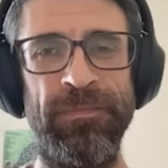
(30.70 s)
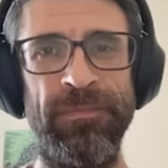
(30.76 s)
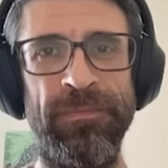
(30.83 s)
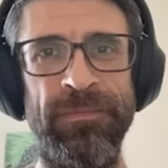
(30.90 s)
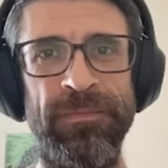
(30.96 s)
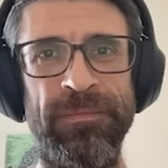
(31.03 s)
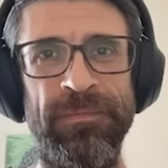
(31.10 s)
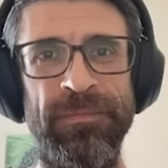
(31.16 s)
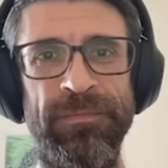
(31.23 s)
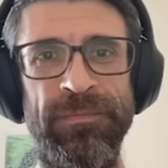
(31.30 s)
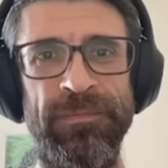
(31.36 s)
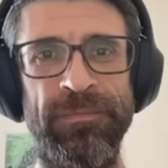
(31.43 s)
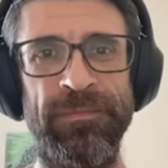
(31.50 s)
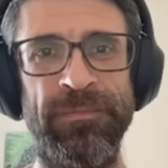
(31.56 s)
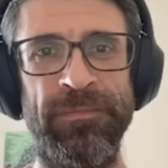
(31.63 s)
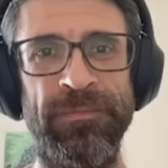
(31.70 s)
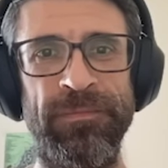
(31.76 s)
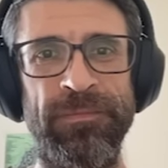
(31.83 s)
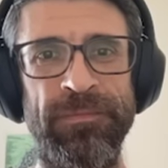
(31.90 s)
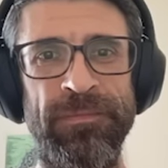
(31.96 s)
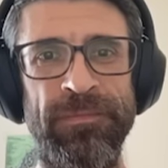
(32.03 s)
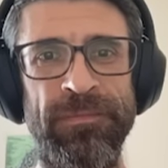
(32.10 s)

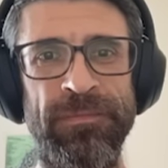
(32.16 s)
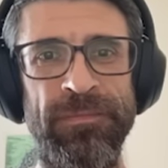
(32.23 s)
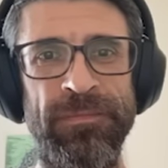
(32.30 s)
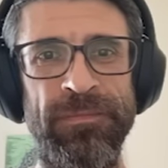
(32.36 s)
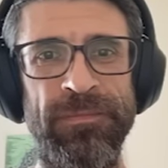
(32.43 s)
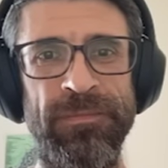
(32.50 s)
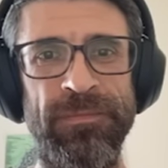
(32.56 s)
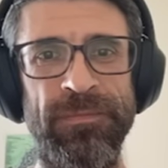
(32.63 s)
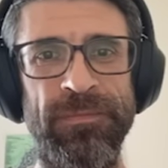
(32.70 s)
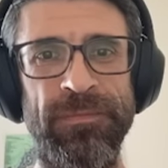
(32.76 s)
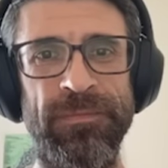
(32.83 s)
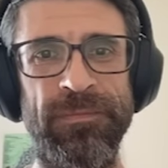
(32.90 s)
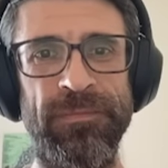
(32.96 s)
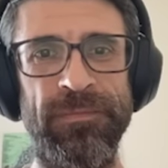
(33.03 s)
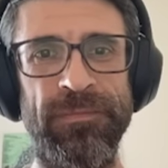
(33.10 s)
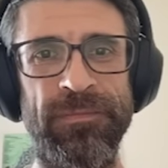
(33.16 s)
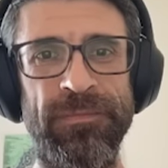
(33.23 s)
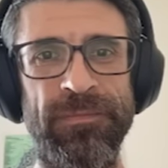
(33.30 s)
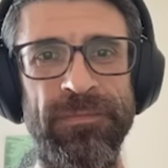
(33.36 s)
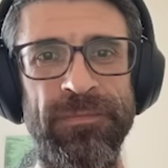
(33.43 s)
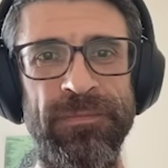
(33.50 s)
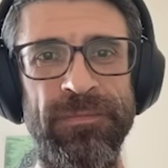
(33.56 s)

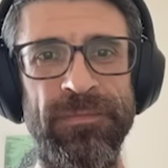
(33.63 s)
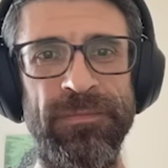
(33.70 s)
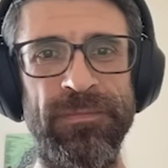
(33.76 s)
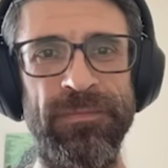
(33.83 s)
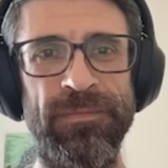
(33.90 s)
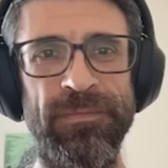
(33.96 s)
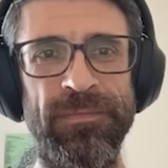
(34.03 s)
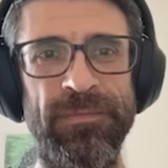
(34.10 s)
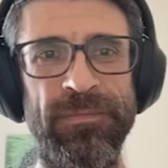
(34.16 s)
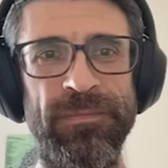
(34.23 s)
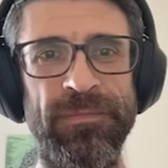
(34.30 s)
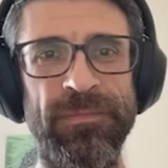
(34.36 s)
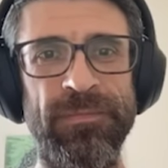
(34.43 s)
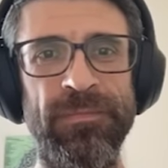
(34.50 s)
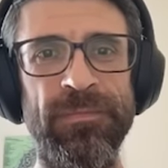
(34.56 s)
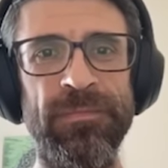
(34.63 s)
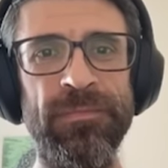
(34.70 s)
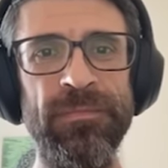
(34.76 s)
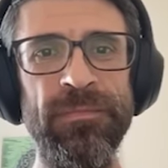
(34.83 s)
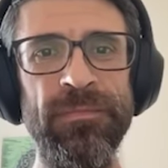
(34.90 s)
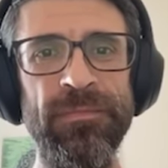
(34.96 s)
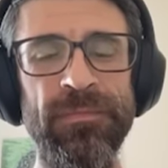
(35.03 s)

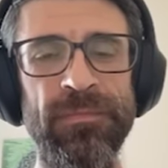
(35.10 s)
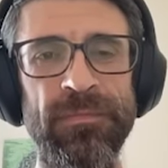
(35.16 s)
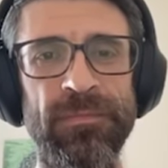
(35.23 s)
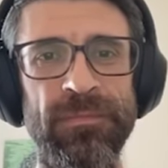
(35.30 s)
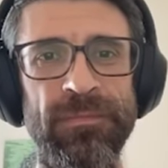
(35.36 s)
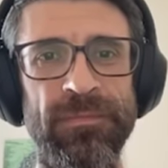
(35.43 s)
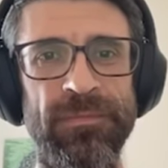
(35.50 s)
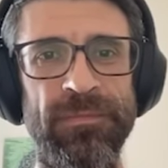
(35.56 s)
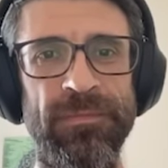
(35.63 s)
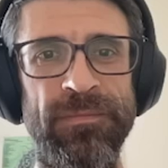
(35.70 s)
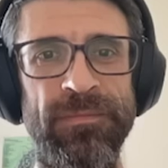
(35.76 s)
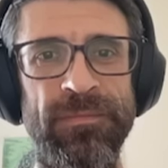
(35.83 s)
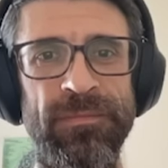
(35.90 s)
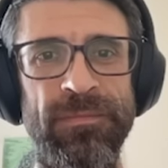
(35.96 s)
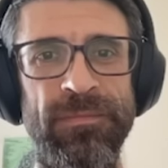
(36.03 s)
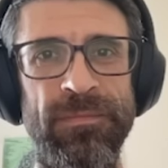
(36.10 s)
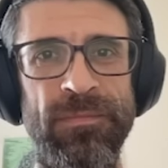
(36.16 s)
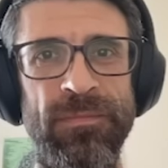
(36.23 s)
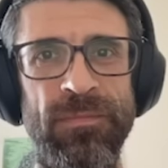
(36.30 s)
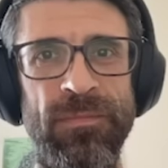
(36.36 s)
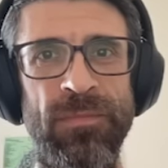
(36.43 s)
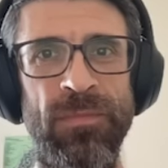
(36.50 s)

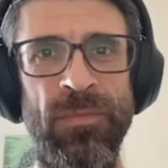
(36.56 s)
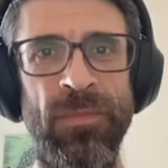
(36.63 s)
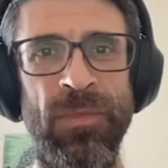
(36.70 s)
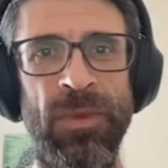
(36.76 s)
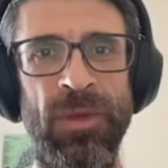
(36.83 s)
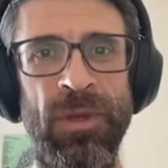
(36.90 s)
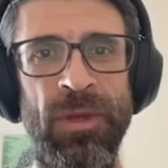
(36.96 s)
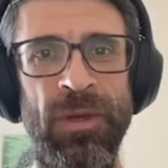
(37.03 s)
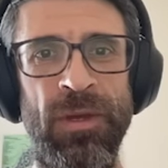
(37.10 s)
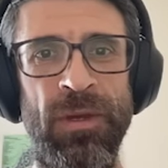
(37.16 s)
(silent)